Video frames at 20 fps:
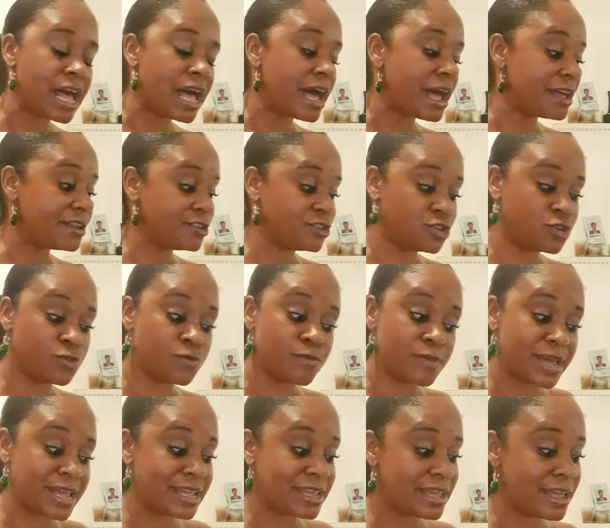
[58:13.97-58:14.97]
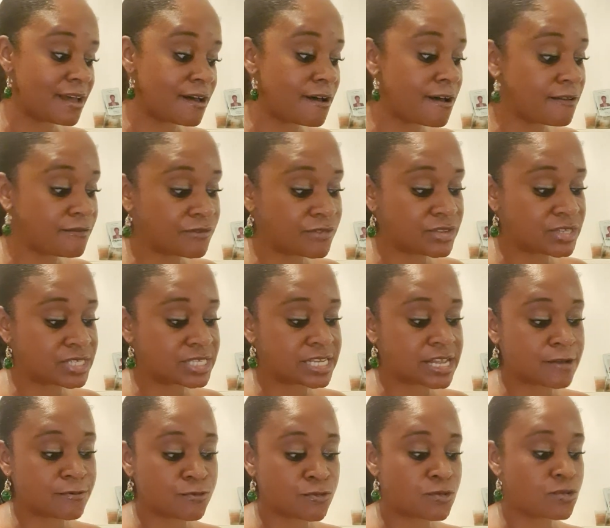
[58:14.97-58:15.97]
And you may get others
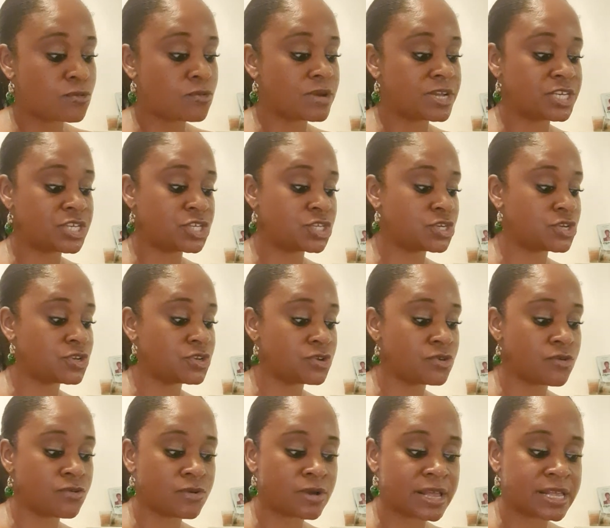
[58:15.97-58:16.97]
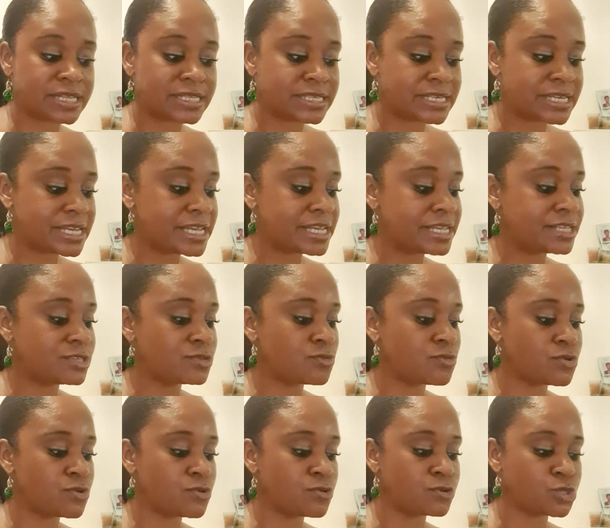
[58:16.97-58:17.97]
that will question your ideas
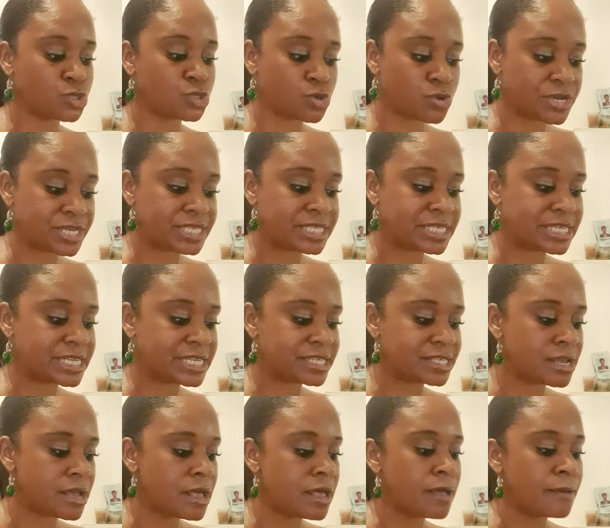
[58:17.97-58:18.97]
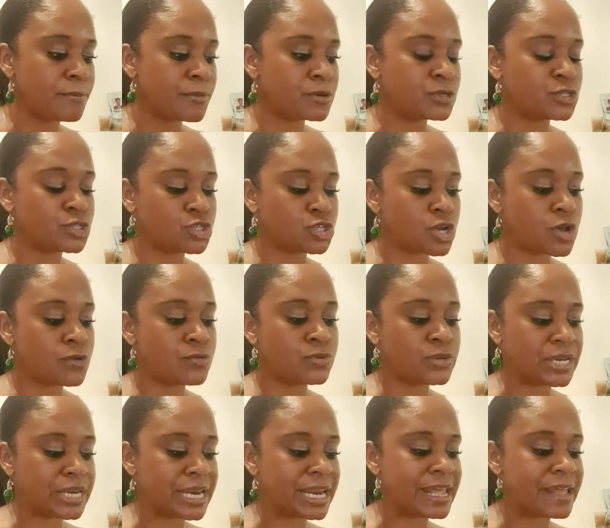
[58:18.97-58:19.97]
or your choices, but
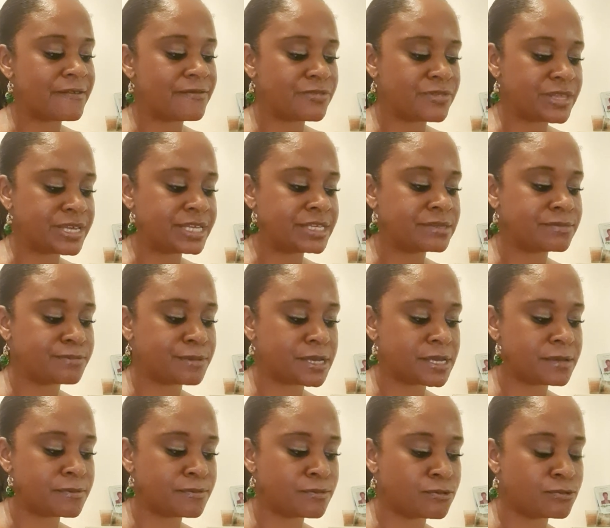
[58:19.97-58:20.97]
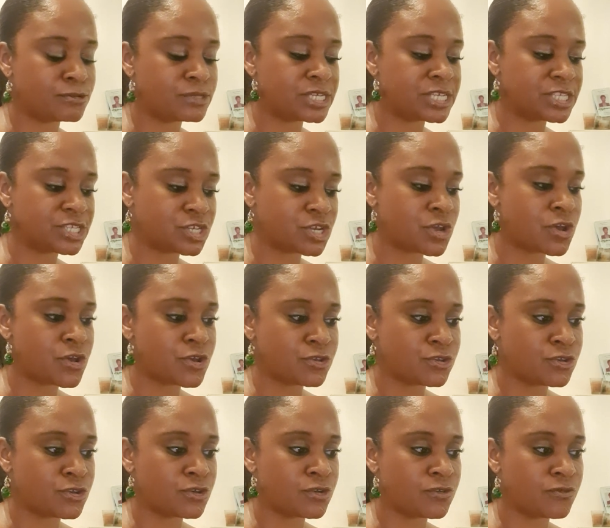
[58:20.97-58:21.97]
don't let these people deter
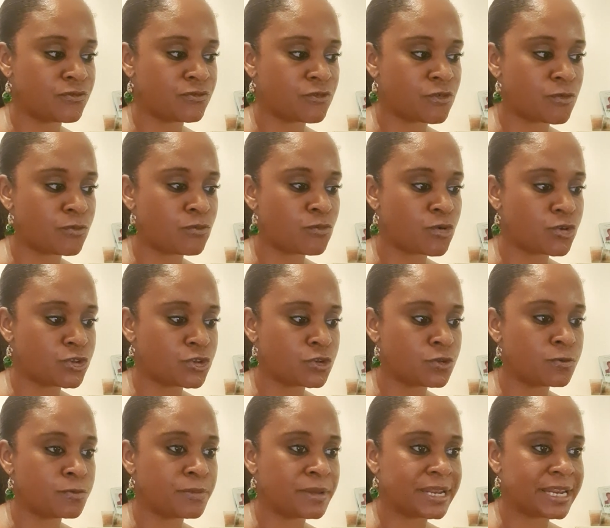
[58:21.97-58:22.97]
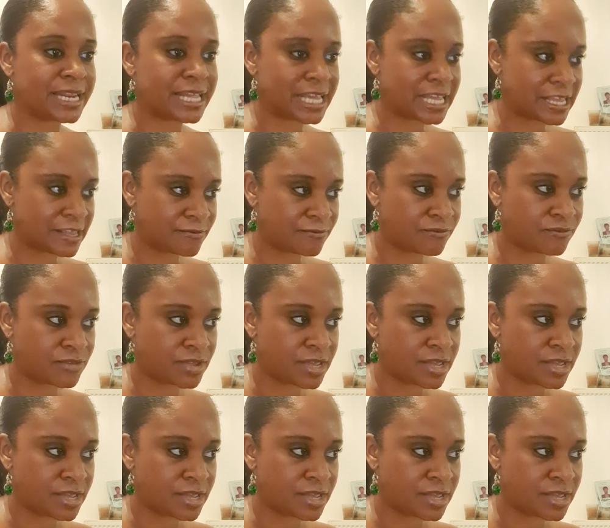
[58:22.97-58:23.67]
you from what you believe.